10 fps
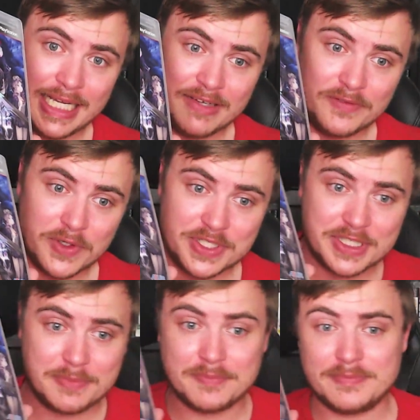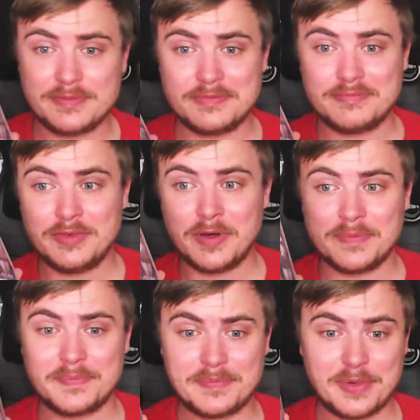unfortunately not
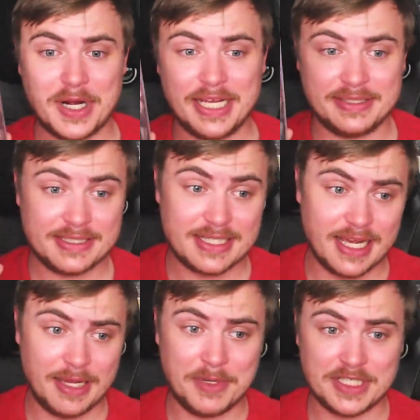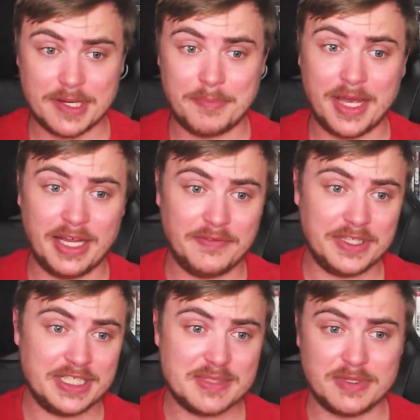proud to say how much I paid for this,